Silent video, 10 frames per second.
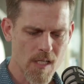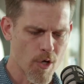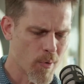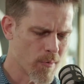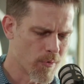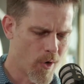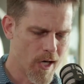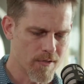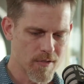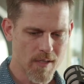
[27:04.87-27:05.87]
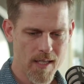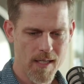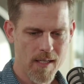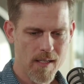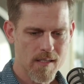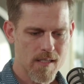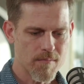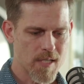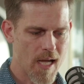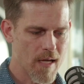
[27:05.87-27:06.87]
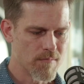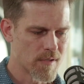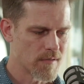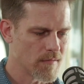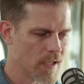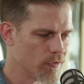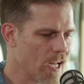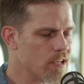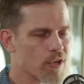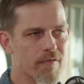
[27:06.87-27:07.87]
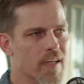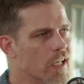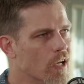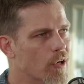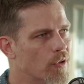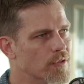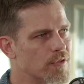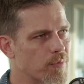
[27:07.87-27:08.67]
we would watch sometimes, nature videos,